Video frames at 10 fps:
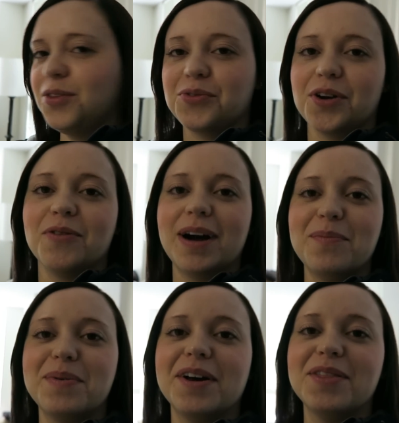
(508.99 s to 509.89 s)
Throw
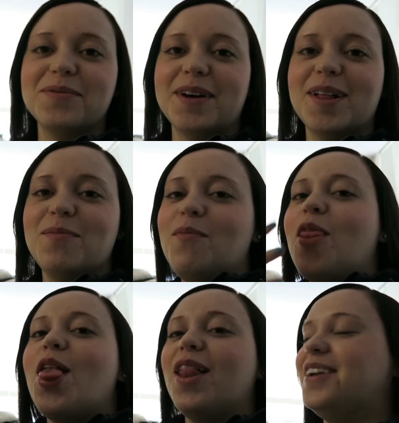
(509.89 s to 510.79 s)
up on the wall.
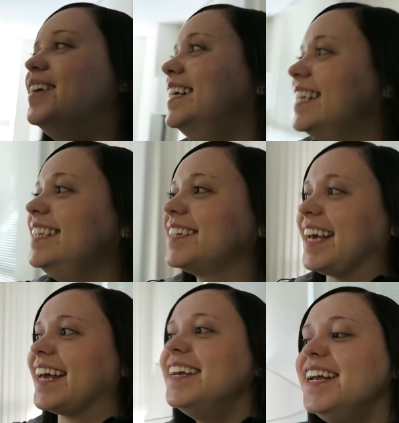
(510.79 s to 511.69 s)
No,
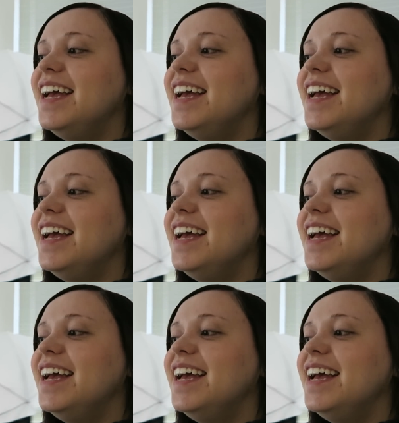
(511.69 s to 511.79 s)
okay.